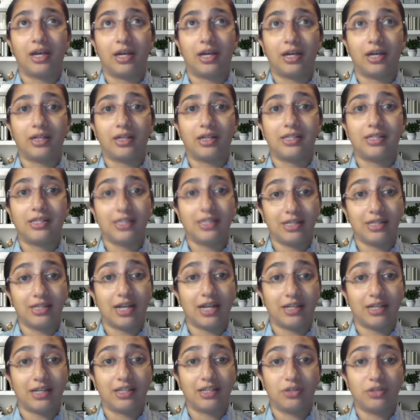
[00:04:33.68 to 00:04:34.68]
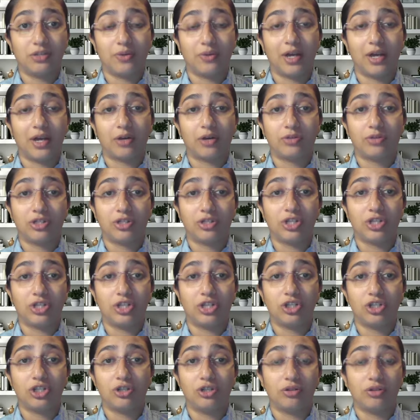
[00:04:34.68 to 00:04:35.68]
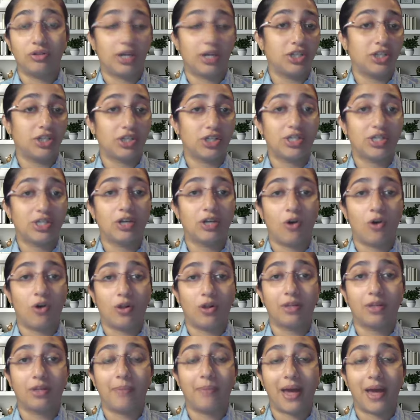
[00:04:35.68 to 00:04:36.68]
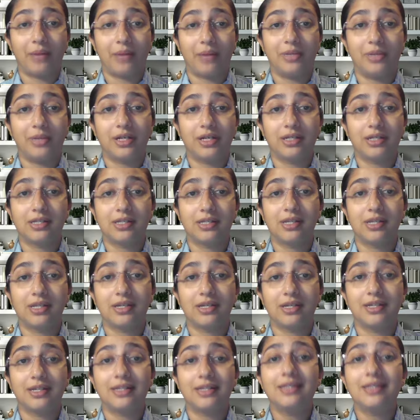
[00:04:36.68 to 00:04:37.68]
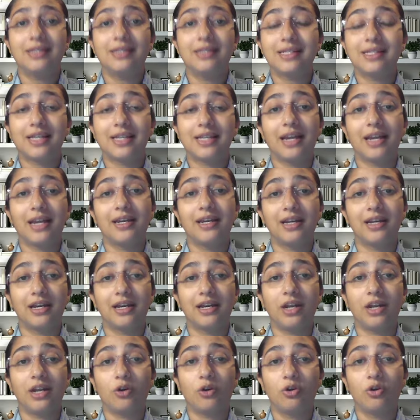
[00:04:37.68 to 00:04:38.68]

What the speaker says: Since we are adjusting all the parameters, this can turn out to